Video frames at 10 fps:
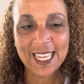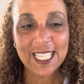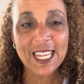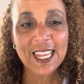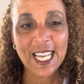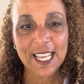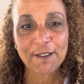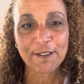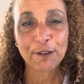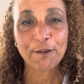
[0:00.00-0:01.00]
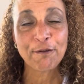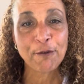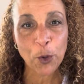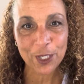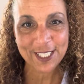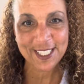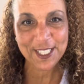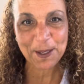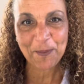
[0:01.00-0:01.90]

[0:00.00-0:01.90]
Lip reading: the life force